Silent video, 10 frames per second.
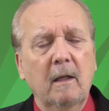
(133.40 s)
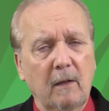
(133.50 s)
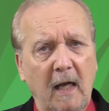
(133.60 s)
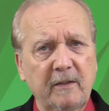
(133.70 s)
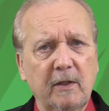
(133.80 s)

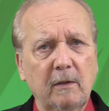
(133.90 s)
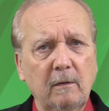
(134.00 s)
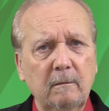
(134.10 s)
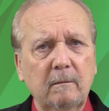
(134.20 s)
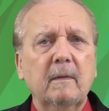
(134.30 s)

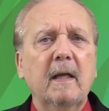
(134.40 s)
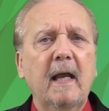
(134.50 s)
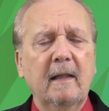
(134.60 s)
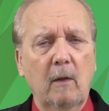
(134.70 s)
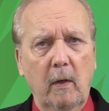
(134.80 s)
Logical
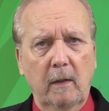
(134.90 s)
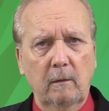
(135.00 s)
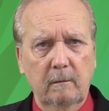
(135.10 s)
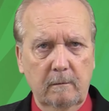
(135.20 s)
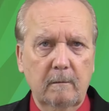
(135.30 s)
and
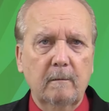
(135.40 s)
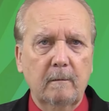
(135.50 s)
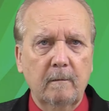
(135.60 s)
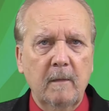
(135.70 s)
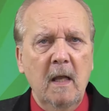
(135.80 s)
loyal.
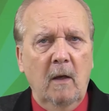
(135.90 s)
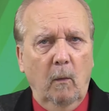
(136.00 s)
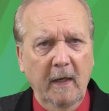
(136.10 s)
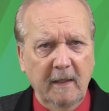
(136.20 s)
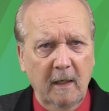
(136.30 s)

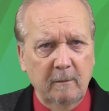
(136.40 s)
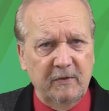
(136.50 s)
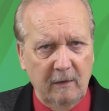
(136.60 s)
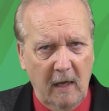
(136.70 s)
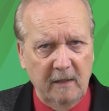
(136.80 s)
When it comes
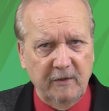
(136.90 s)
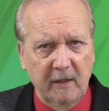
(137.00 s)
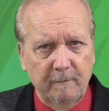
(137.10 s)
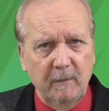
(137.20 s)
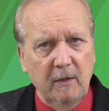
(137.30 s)
to
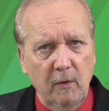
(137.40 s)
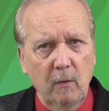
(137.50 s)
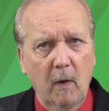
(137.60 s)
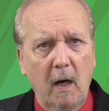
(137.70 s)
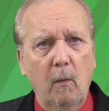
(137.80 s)
logic,
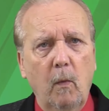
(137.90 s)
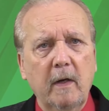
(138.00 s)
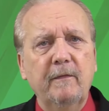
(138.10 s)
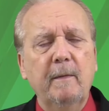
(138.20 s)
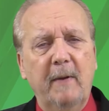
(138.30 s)
you are
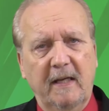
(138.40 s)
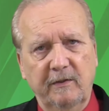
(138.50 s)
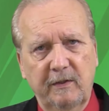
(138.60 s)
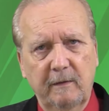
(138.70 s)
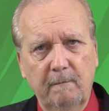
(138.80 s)
one of the
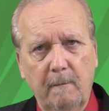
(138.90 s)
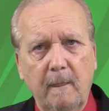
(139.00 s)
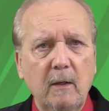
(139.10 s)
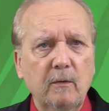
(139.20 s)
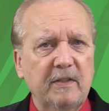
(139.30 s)
best.
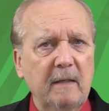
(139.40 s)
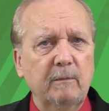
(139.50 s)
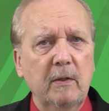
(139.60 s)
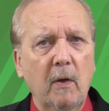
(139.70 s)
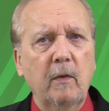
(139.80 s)
You
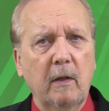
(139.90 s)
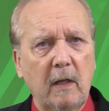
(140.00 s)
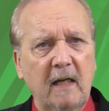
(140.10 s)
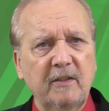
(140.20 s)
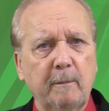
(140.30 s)
seem to know the
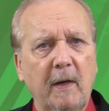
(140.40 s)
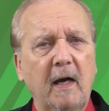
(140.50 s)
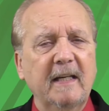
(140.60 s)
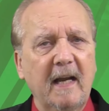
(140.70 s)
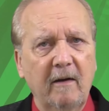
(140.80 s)
logic
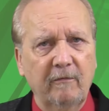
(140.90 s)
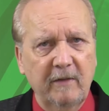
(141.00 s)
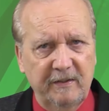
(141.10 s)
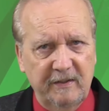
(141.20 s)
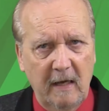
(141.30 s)
behind
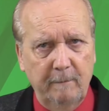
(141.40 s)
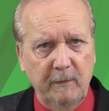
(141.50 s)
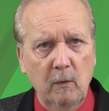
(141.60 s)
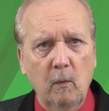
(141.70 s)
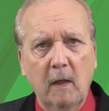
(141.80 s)
every
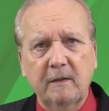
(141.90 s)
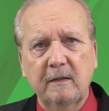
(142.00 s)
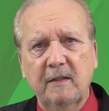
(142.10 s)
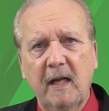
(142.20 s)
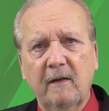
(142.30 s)
step you want
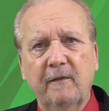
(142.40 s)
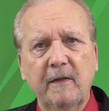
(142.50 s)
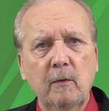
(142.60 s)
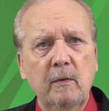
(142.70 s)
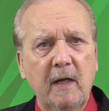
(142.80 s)
to take for
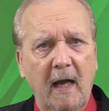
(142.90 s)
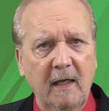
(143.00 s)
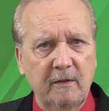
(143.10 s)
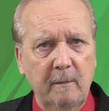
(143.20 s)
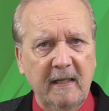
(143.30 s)
you
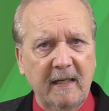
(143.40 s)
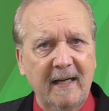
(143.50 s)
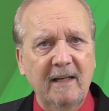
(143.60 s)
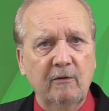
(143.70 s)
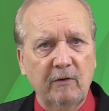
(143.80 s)
not to make
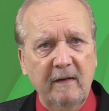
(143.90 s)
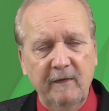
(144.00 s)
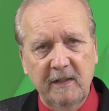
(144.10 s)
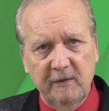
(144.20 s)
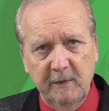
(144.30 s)
any
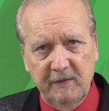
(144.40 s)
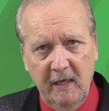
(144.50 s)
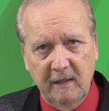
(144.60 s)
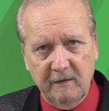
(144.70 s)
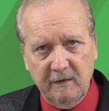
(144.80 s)
grievous
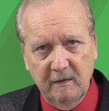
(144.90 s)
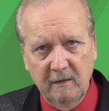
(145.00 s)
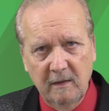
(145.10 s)
mistakes.